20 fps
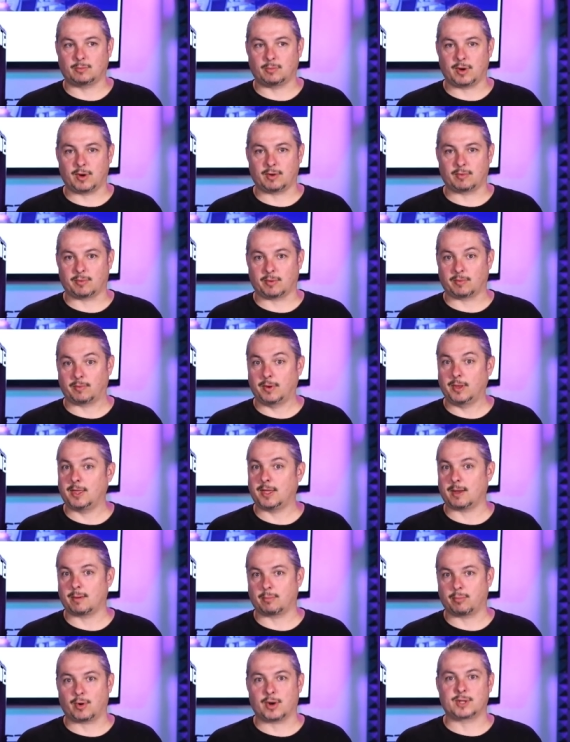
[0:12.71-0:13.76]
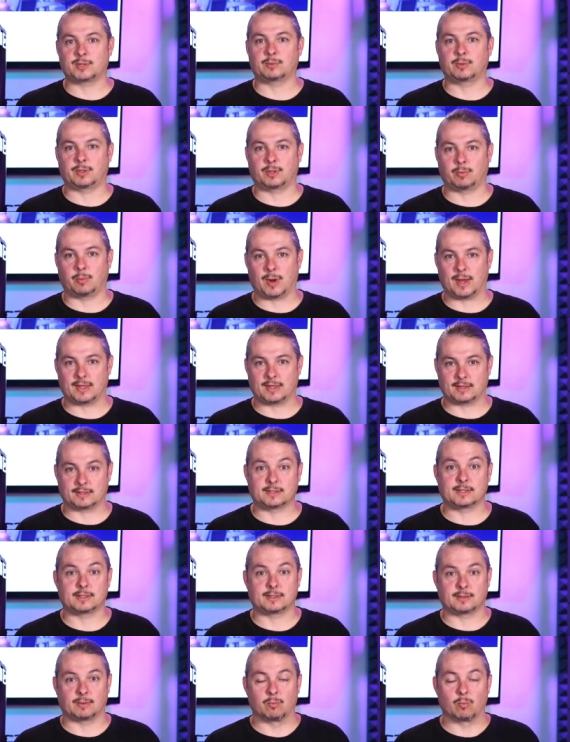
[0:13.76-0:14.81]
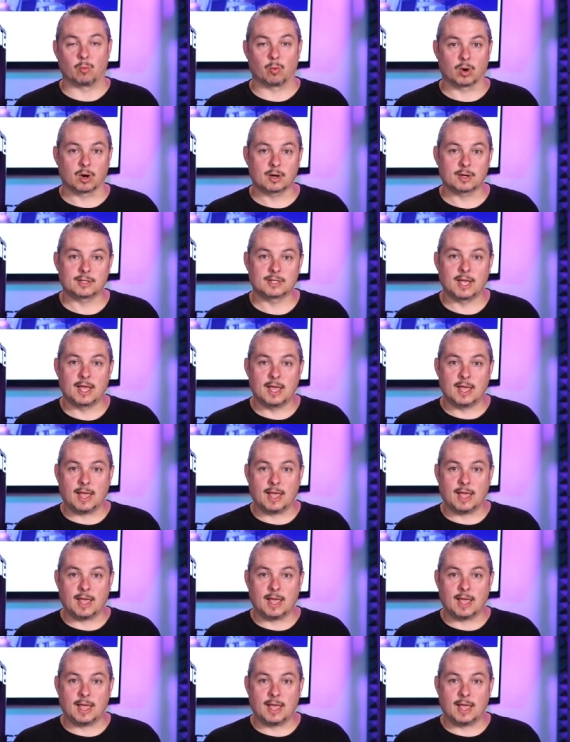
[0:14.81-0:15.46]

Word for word: We were really impressed with the way the system worked